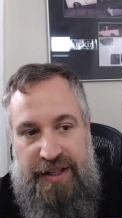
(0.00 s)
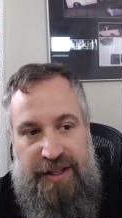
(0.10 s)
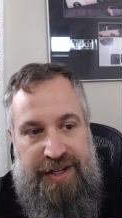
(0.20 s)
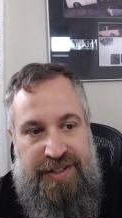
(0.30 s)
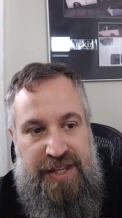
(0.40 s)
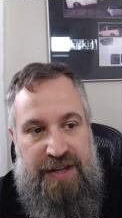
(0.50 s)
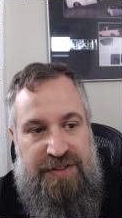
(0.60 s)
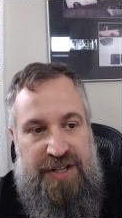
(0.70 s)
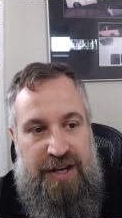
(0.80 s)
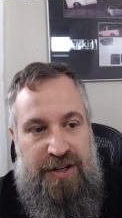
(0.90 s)
like Steve
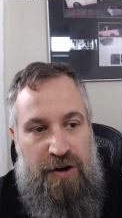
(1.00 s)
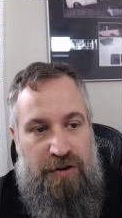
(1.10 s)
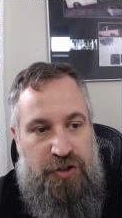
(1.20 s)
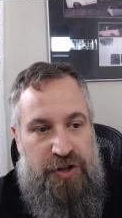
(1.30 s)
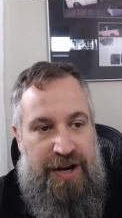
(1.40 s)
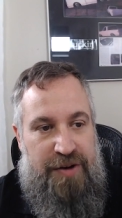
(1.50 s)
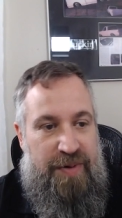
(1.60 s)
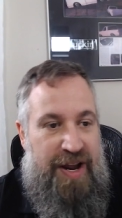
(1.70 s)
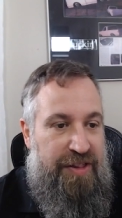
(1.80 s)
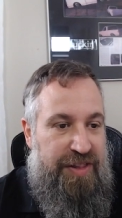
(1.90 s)
said, don't try to
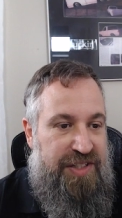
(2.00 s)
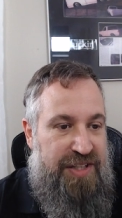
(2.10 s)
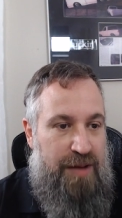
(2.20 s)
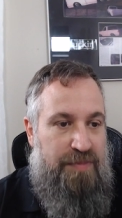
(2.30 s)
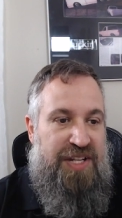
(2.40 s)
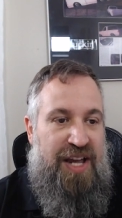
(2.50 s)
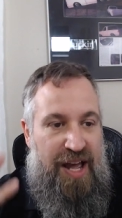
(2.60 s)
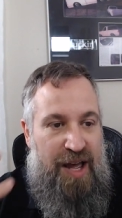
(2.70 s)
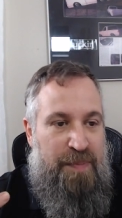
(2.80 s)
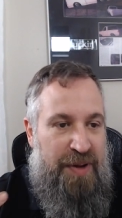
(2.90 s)
rail the subs
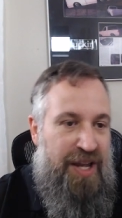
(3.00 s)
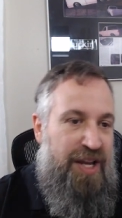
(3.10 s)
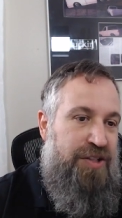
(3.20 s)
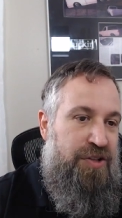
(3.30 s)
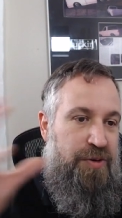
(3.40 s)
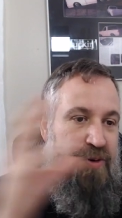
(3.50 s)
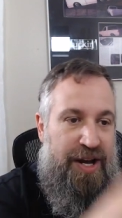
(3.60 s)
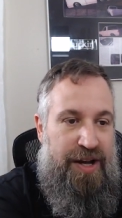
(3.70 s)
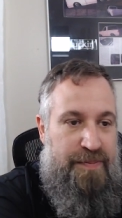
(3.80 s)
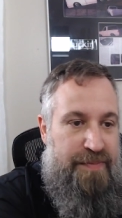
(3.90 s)
up
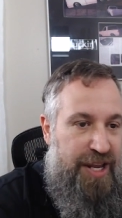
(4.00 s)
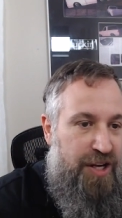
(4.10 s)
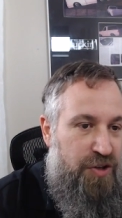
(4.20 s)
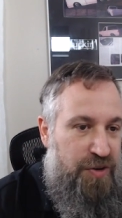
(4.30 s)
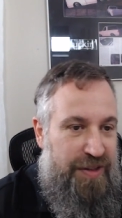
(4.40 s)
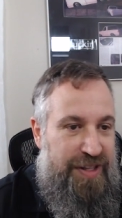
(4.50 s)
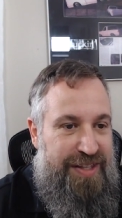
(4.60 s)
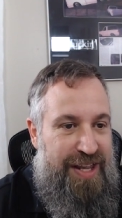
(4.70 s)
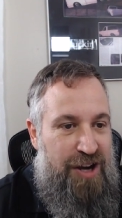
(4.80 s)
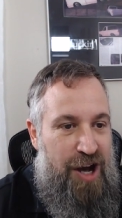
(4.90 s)
to make sure
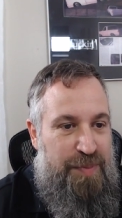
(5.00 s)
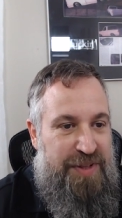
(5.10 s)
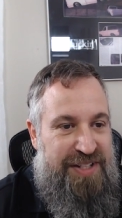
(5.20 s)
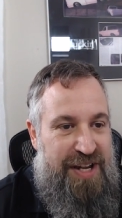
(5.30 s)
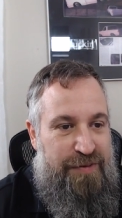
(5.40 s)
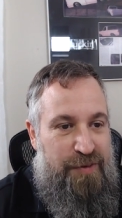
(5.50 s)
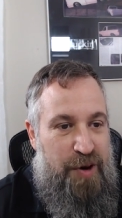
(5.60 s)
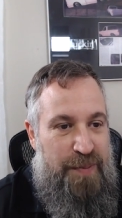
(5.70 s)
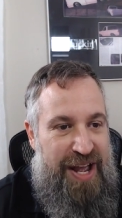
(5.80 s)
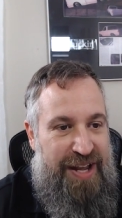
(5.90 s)
that they compensate
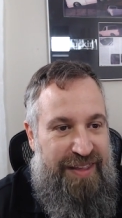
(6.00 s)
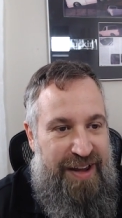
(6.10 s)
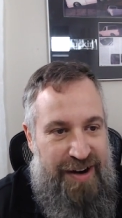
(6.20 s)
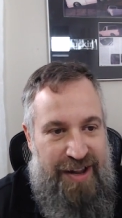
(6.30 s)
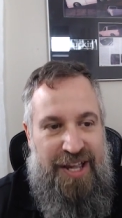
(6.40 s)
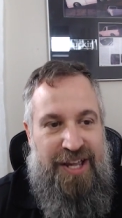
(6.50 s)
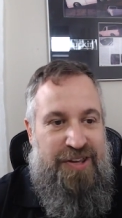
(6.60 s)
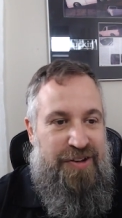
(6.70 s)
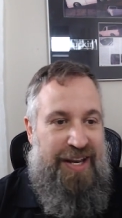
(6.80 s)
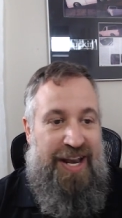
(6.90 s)
for back there.
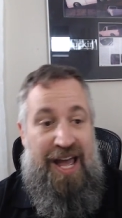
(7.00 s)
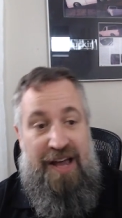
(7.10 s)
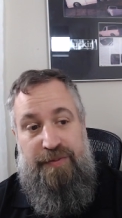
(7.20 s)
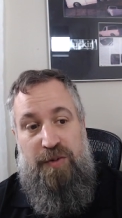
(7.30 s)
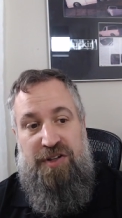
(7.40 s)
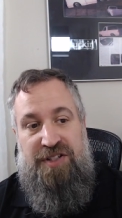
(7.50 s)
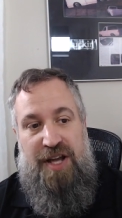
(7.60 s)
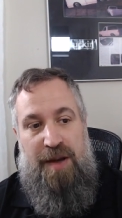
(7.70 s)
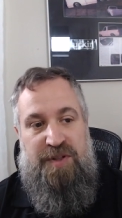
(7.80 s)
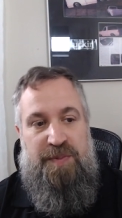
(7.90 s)
You can have more
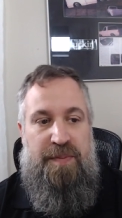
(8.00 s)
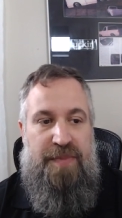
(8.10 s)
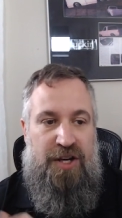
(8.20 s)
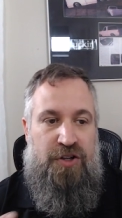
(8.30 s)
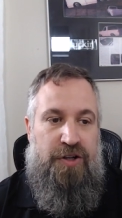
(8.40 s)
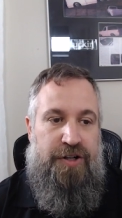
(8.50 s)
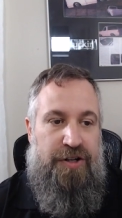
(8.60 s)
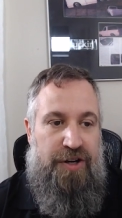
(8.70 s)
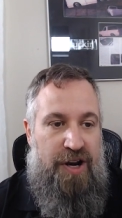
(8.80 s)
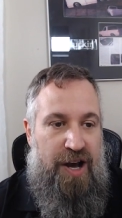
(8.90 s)
subs, but make sure
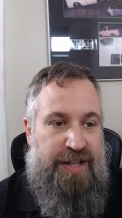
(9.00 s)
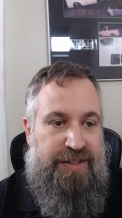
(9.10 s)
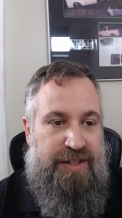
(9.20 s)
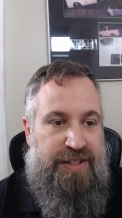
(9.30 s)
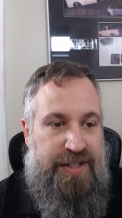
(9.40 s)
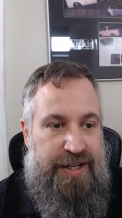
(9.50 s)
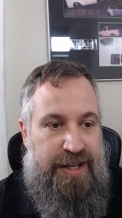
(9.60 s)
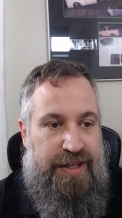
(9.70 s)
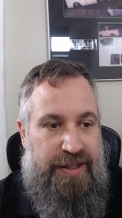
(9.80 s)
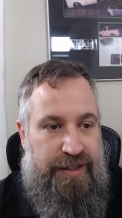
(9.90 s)
you're not
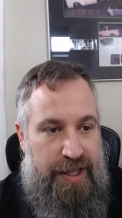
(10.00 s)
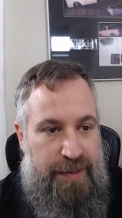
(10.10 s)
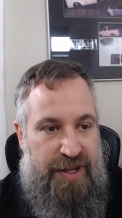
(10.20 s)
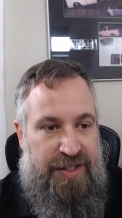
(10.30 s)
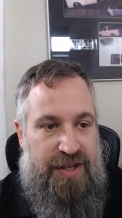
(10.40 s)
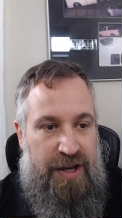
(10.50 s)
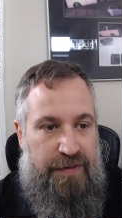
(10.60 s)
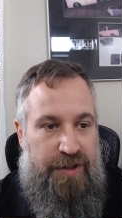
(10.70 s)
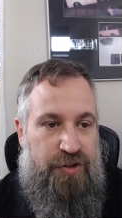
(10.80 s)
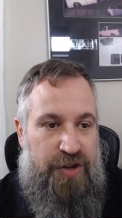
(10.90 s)
exceeding the limits
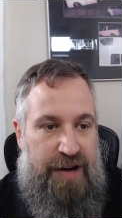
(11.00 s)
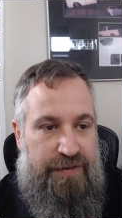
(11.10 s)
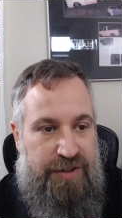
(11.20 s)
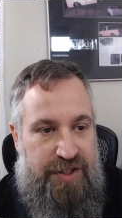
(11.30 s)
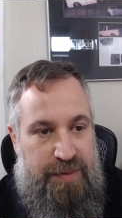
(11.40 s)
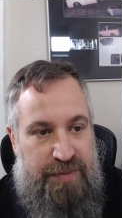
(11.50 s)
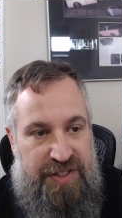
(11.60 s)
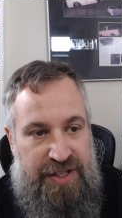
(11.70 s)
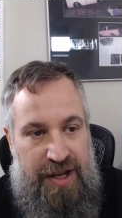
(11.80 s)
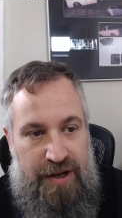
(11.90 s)
of the drivers
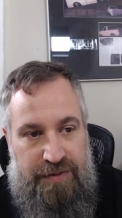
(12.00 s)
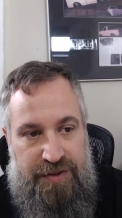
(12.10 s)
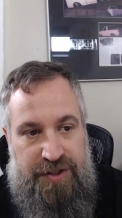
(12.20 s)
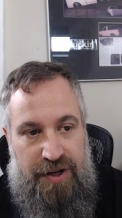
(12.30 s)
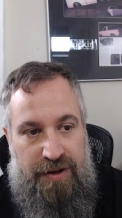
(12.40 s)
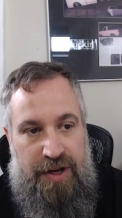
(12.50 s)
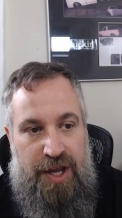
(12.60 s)
themselves. So